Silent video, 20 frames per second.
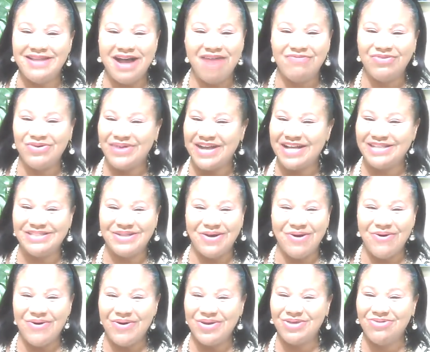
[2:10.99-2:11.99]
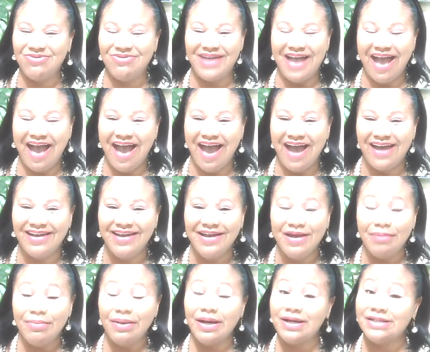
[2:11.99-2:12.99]
devil, that's all you got
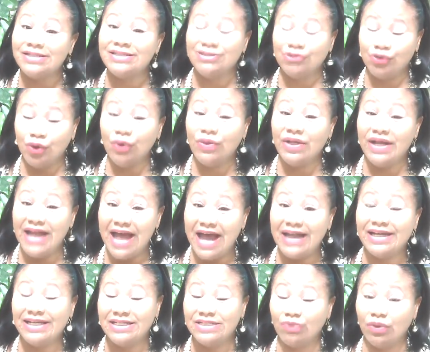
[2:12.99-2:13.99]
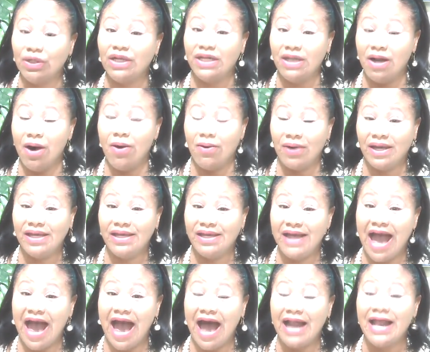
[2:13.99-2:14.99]
because truly that is really all he
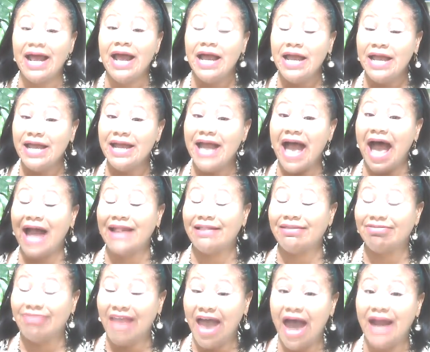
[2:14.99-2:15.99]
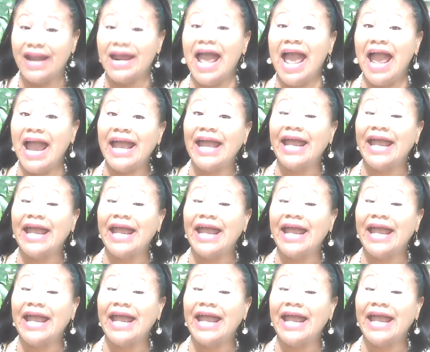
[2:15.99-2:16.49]
got. He got that,